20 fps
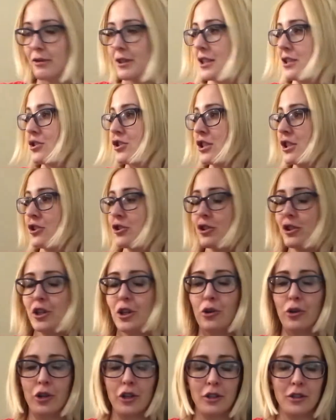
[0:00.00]
finishing her
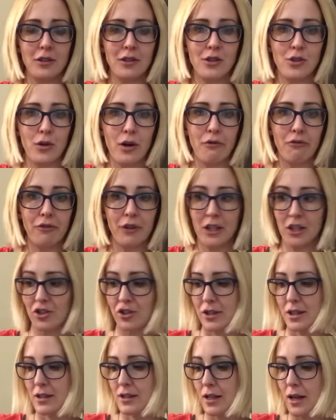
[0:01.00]
yogurt, so I'll finish
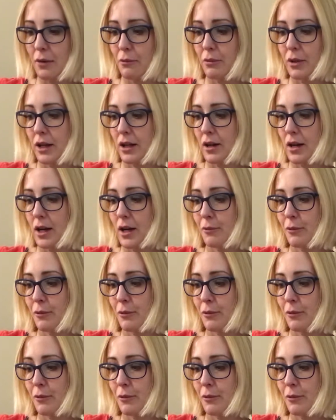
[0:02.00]
this up. But